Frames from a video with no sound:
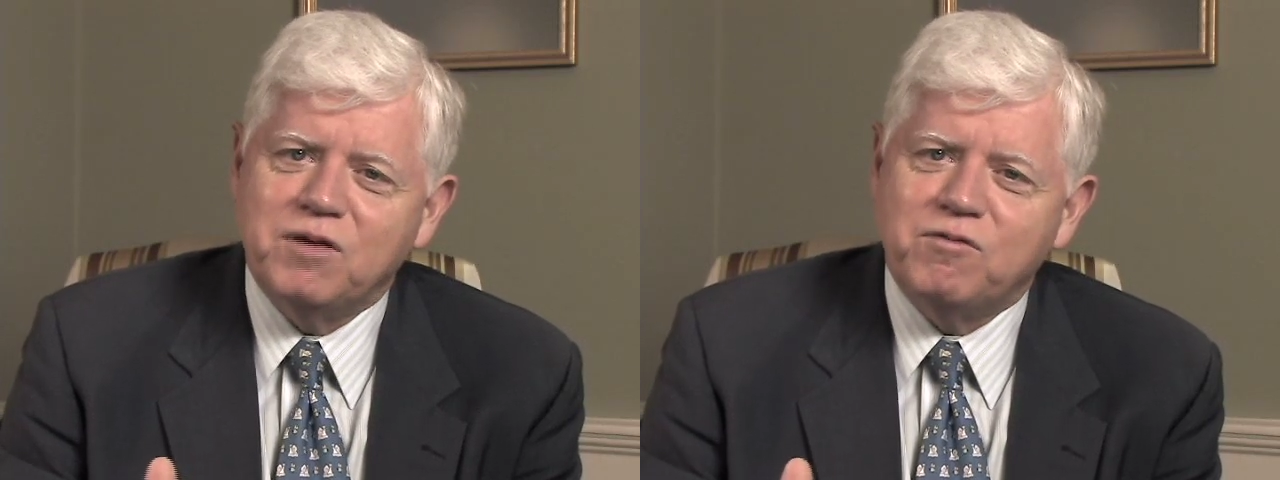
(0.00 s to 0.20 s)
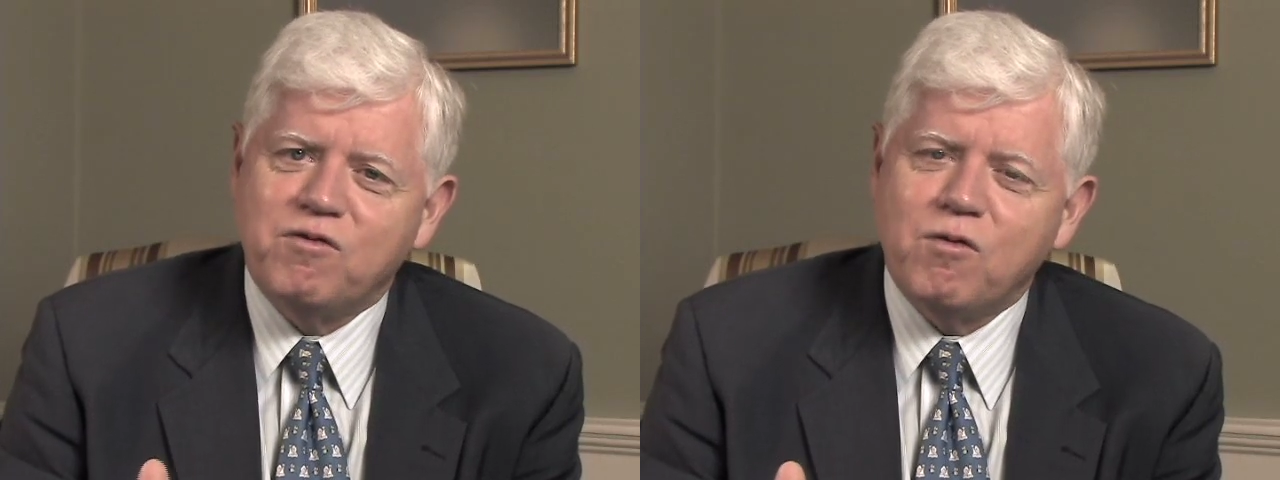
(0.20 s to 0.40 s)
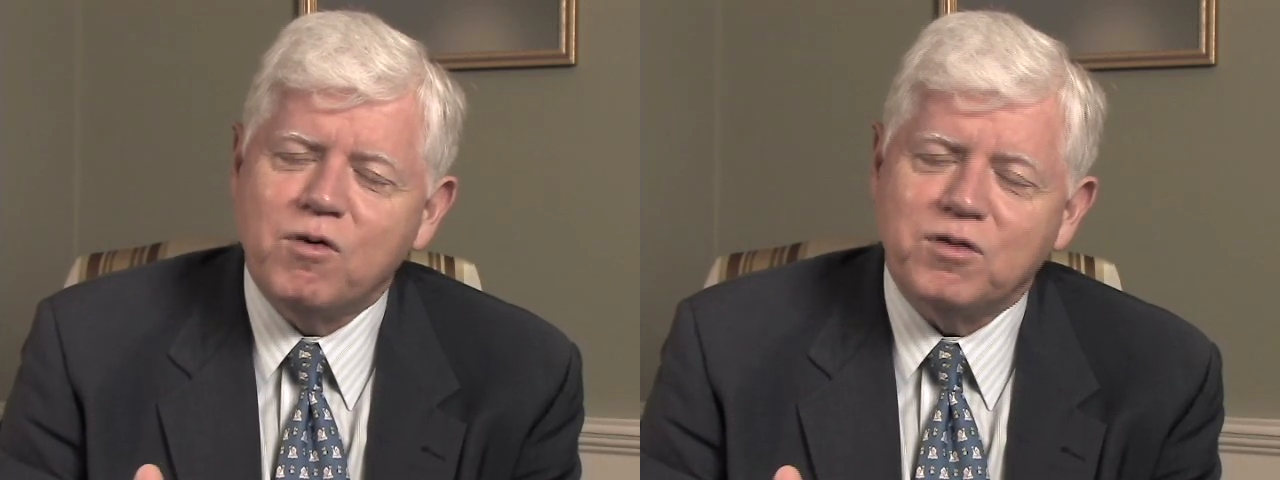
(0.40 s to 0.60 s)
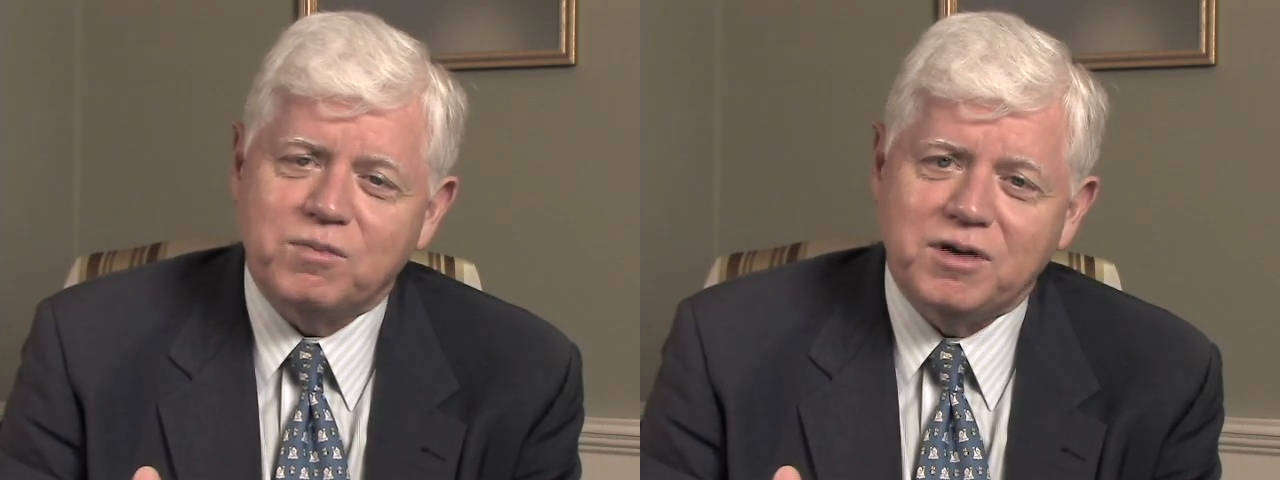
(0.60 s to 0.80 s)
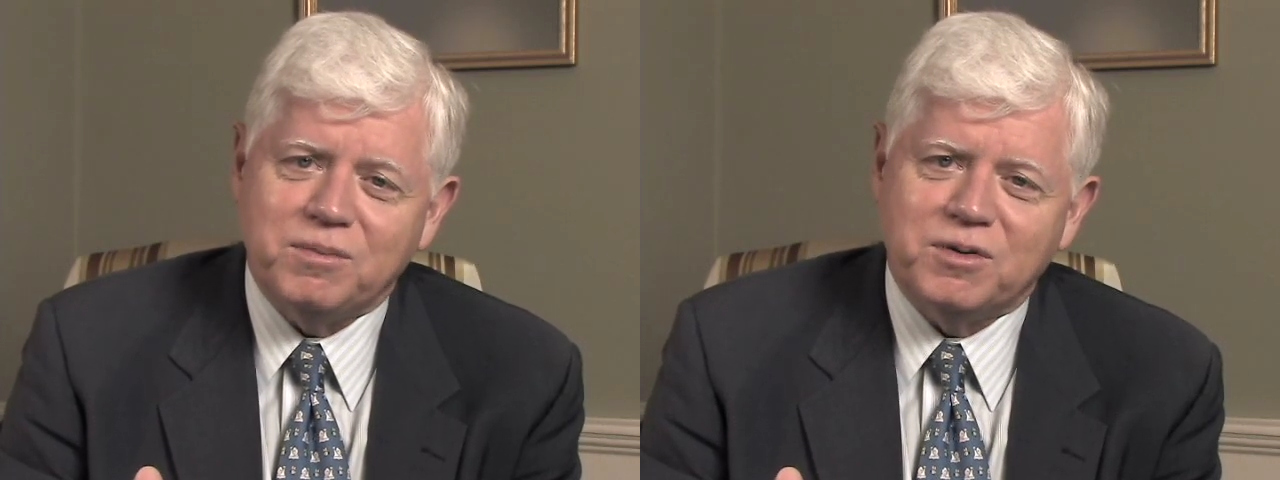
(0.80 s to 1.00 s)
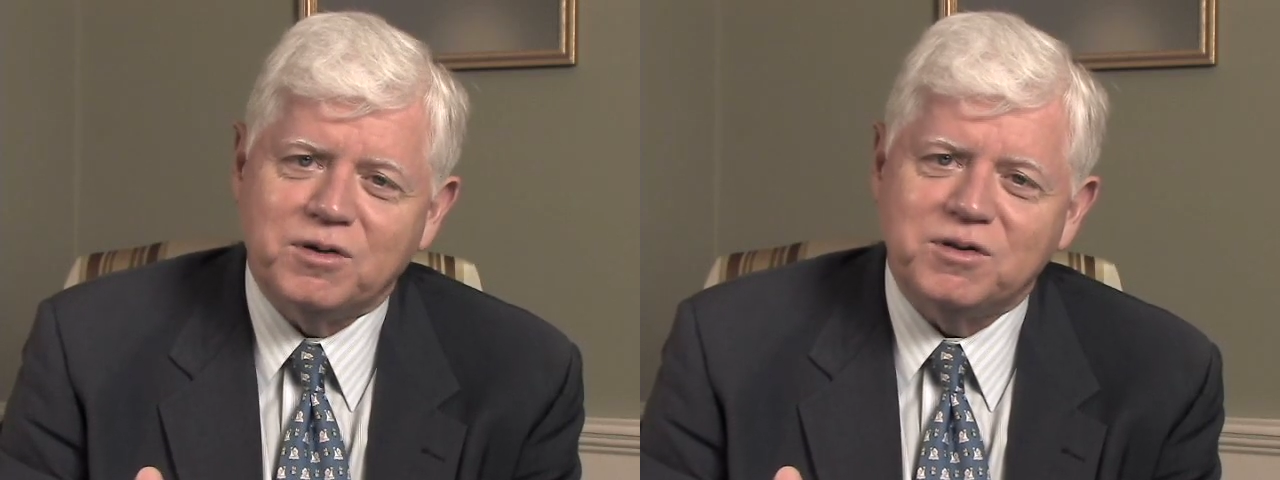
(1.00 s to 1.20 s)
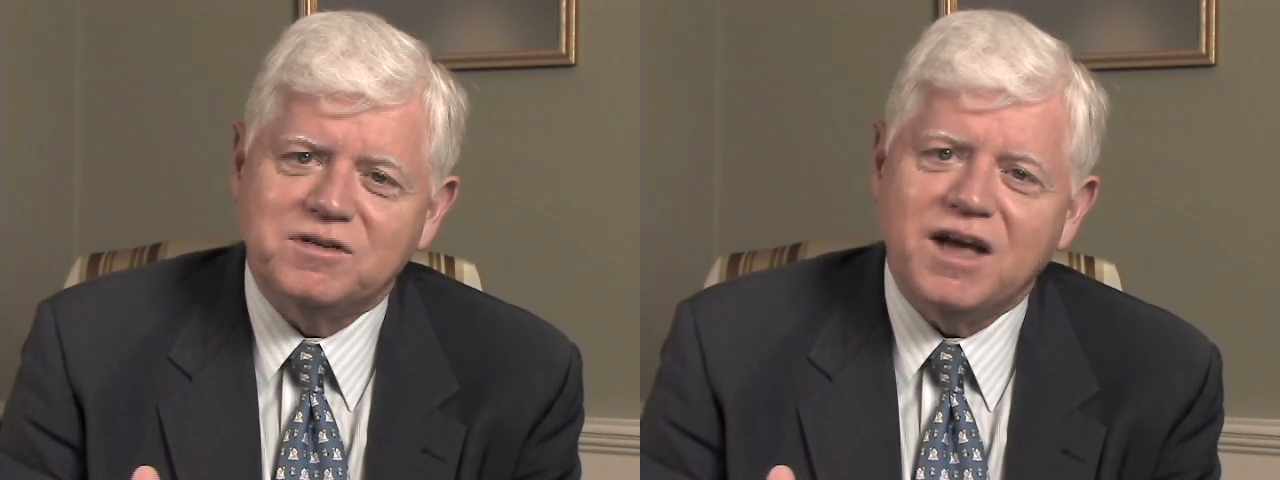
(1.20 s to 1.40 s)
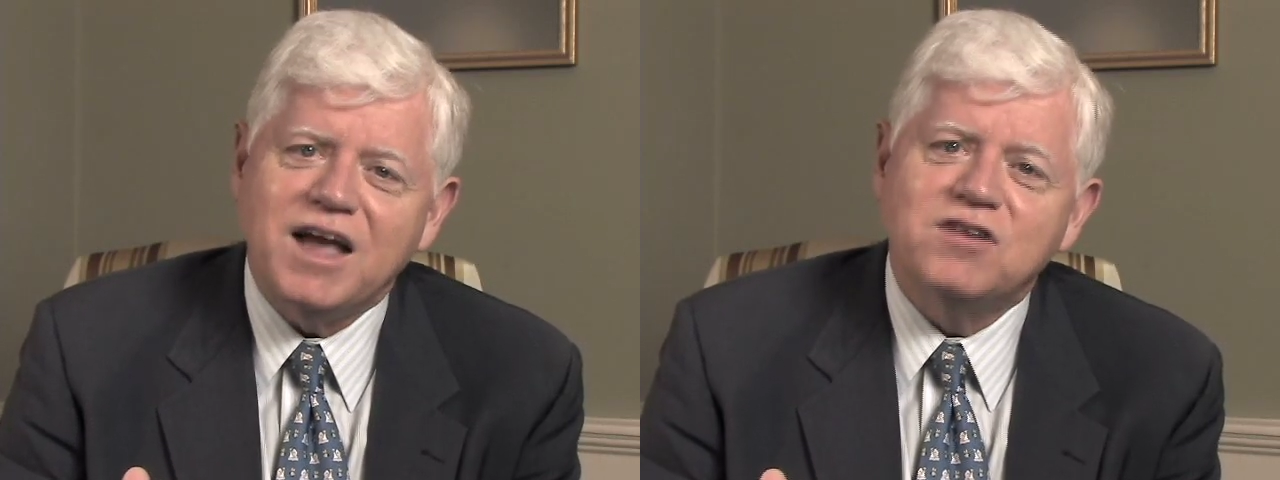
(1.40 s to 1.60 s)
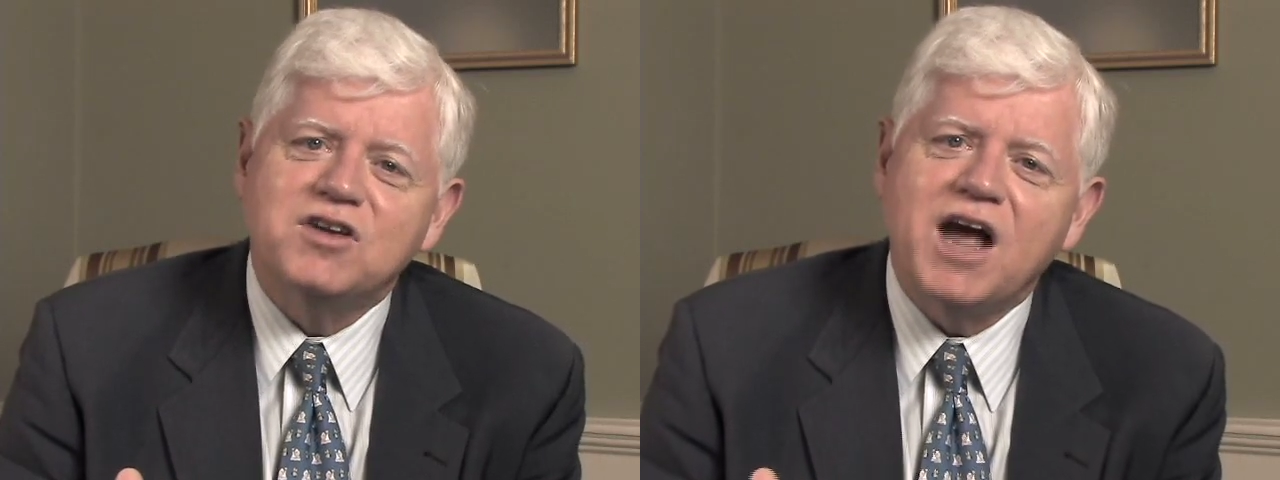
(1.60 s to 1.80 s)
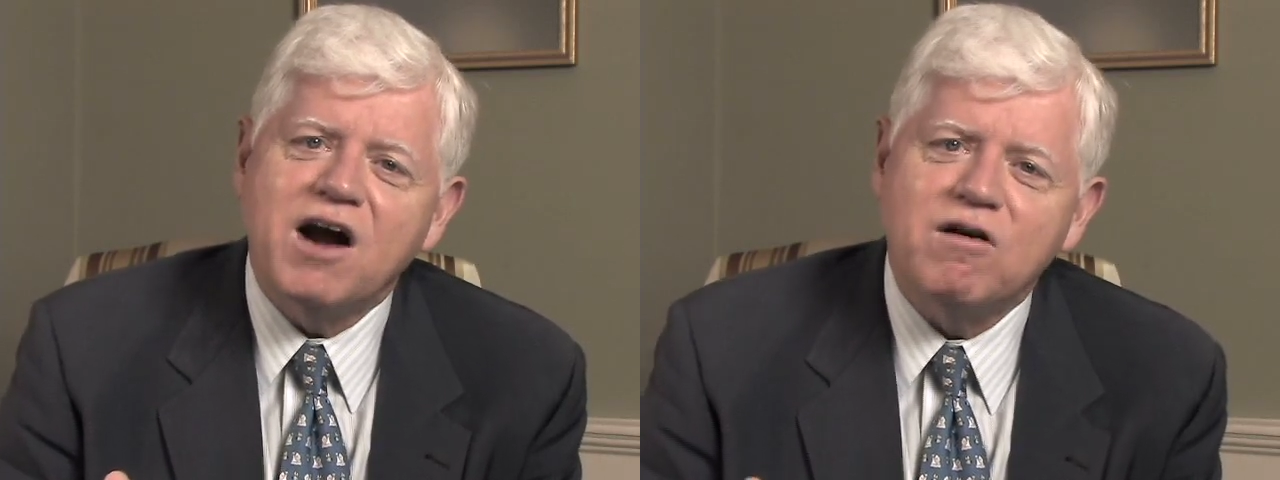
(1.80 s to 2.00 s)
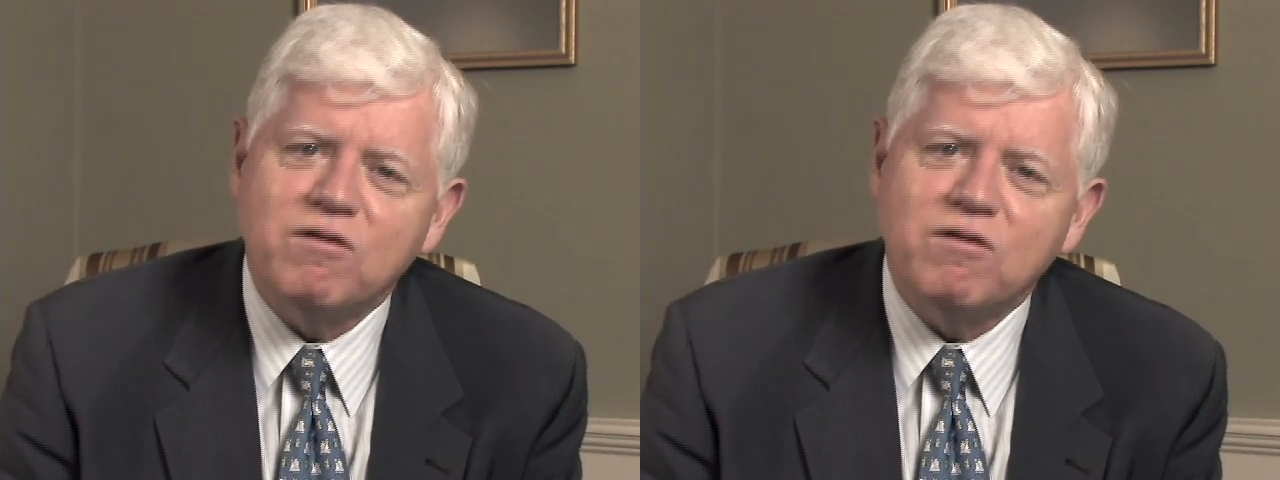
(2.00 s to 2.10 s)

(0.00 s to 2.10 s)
and for the people takes care